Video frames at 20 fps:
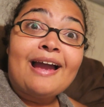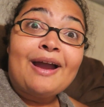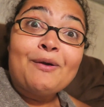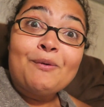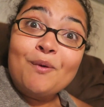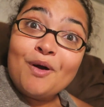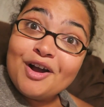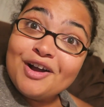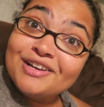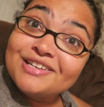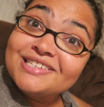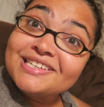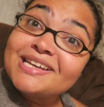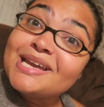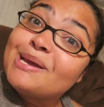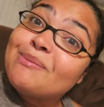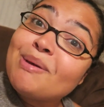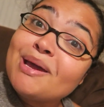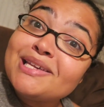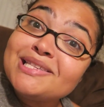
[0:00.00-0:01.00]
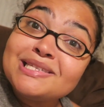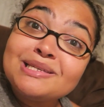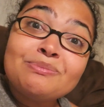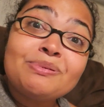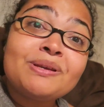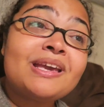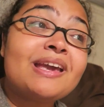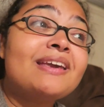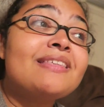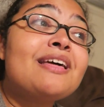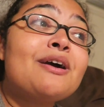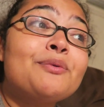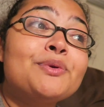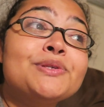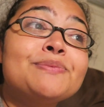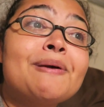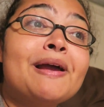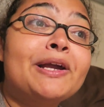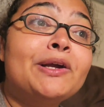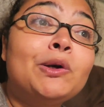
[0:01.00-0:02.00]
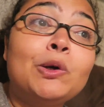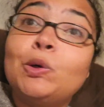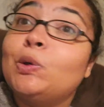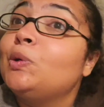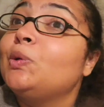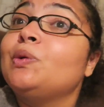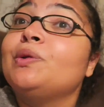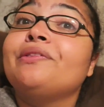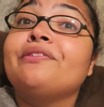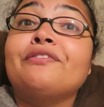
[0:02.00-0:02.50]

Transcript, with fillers: I want to get my CPA. That was my goal